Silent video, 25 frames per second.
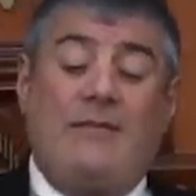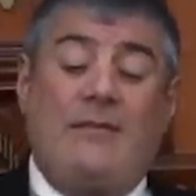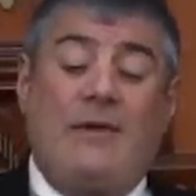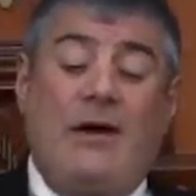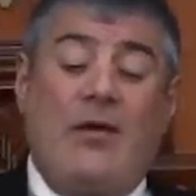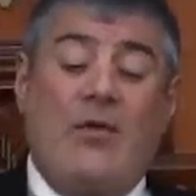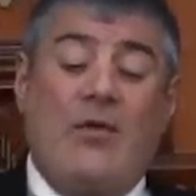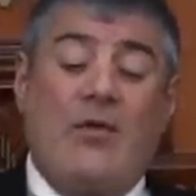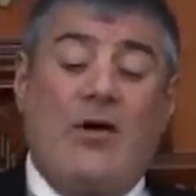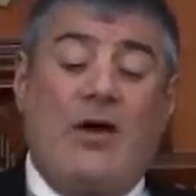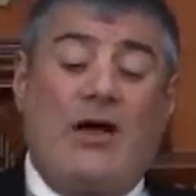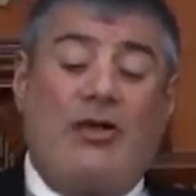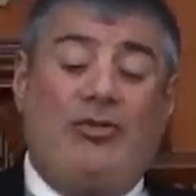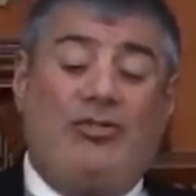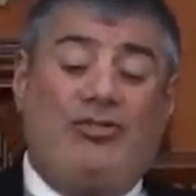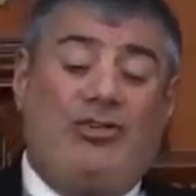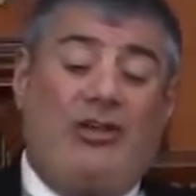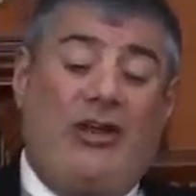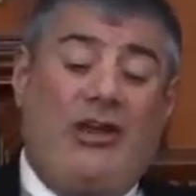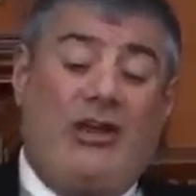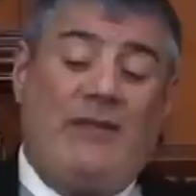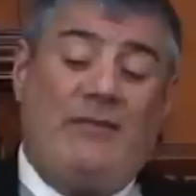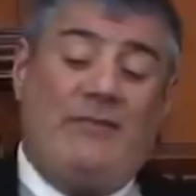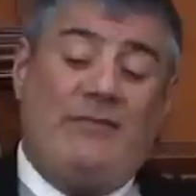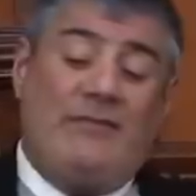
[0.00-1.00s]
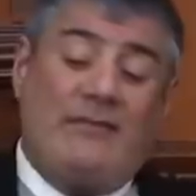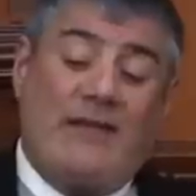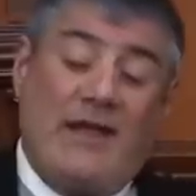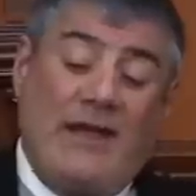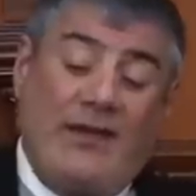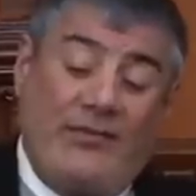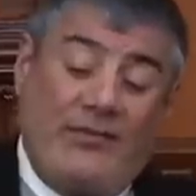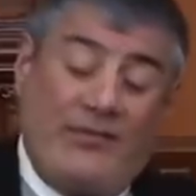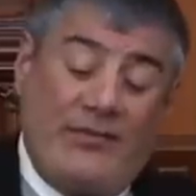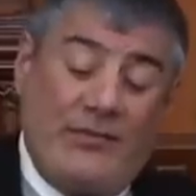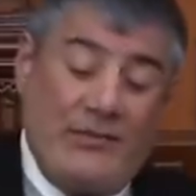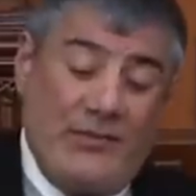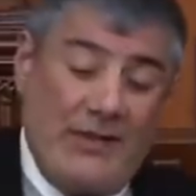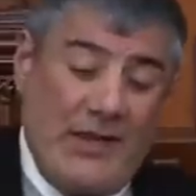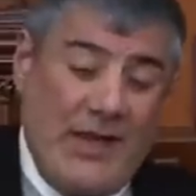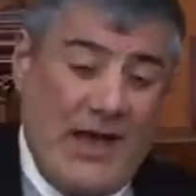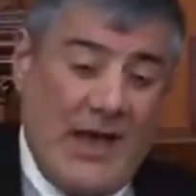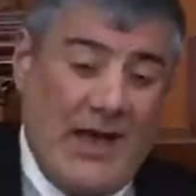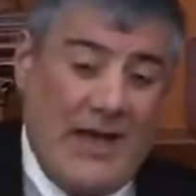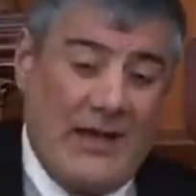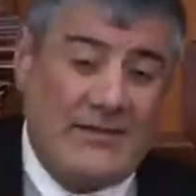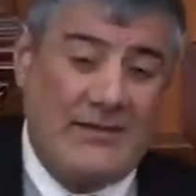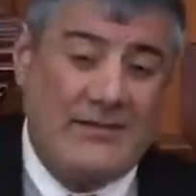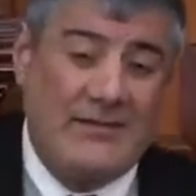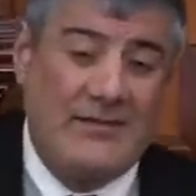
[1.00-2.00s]
Baruch Hashem, thanks to
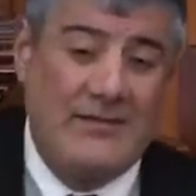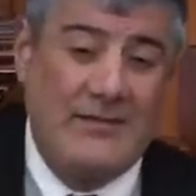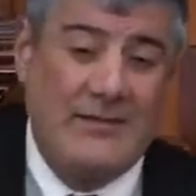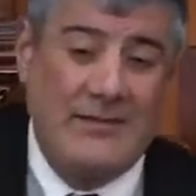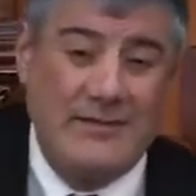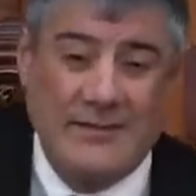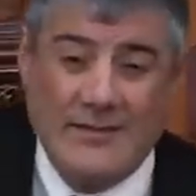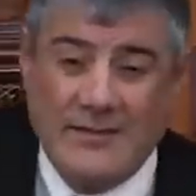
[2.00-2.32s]
that,